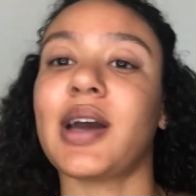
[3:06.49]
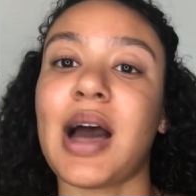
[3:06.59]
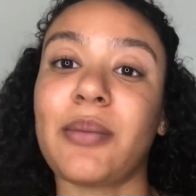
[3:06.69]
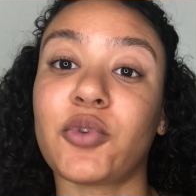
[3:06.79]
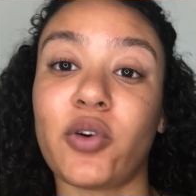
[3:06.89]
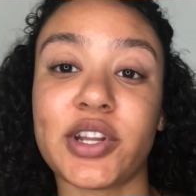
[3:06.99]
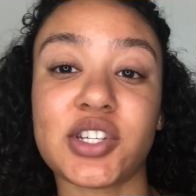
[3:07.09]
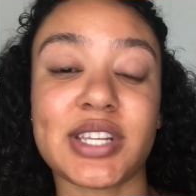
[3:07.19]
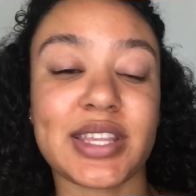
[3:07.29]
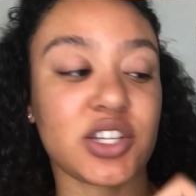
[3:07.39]
I'm going
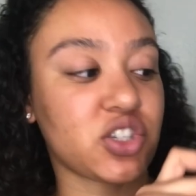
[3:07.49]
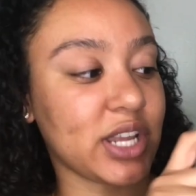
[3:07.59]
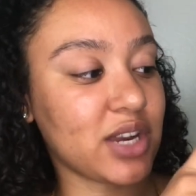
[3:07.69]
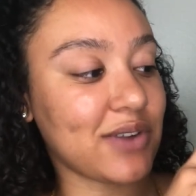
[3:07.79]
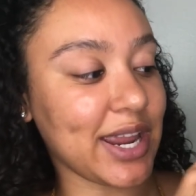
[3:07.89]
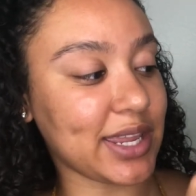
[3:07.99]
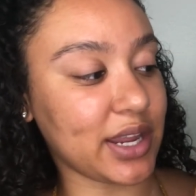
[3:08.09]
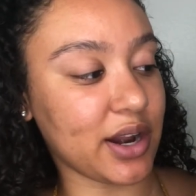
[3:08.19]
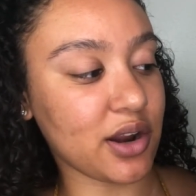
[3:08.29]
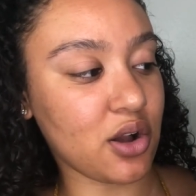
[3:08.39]
to take the shade right
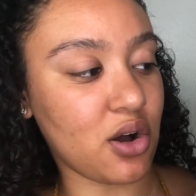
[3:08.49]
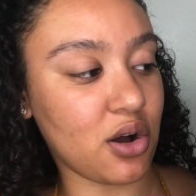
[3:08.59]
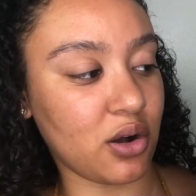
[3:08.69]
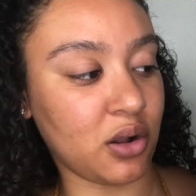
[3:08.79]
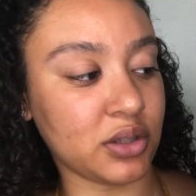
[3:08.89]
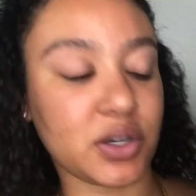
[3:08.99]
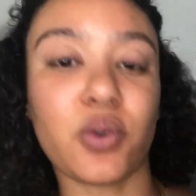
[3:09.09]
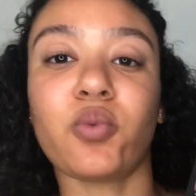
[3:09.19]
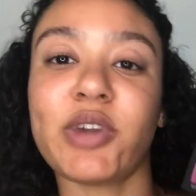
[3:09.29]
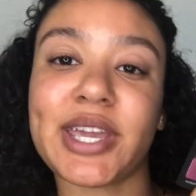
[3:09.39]
here called
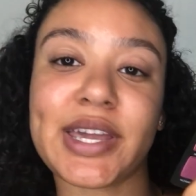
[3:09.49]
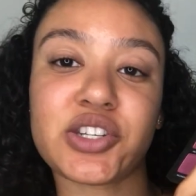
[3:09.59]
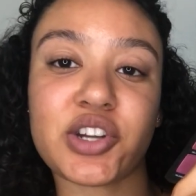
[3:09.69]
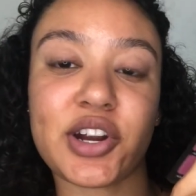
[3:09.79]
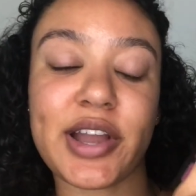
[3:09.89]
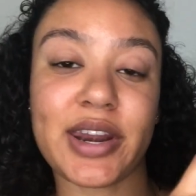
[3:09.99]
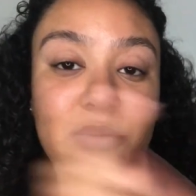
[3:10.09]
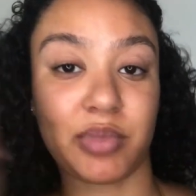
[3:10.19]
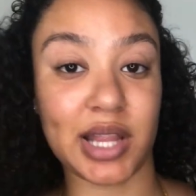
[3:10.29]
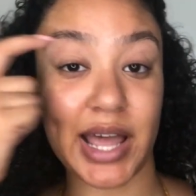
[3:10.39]
Weekender and
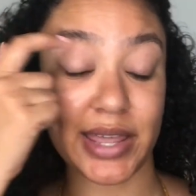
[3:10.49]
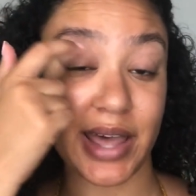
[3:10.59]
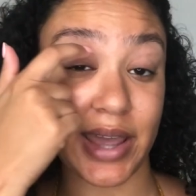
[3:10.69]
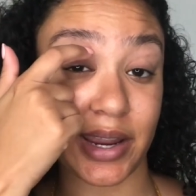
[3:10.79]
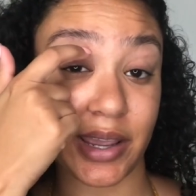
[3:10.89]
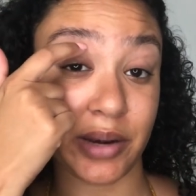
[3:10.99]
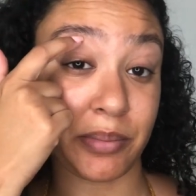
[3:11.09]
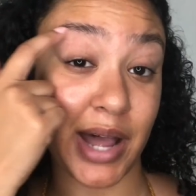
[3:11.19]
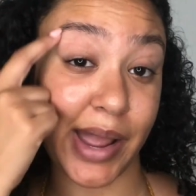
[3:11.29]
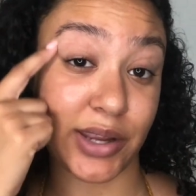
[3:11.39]
apply that in
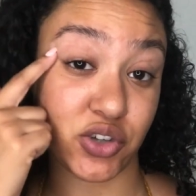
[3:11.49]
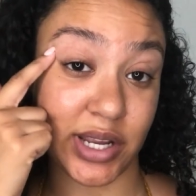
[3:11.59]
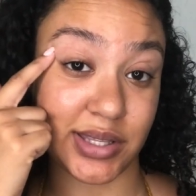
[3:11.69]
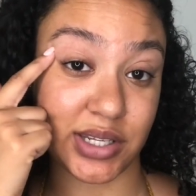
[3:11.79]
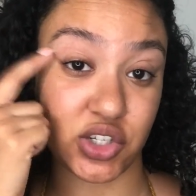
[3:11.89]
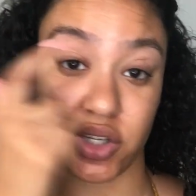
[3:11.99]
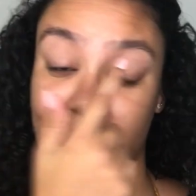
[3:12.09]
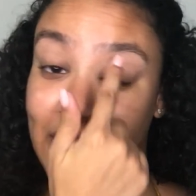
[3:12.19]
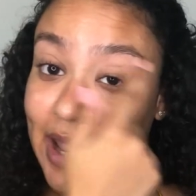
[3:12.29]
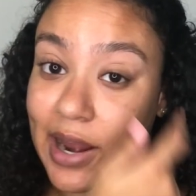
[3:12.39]
my
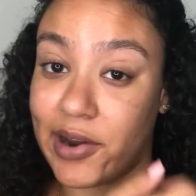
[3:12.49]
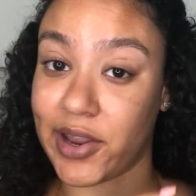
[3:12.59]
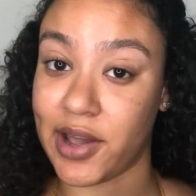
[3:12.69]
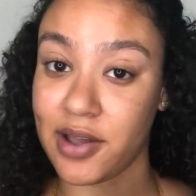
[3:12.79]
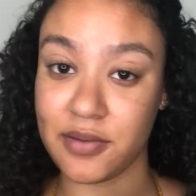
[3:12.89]
transition area.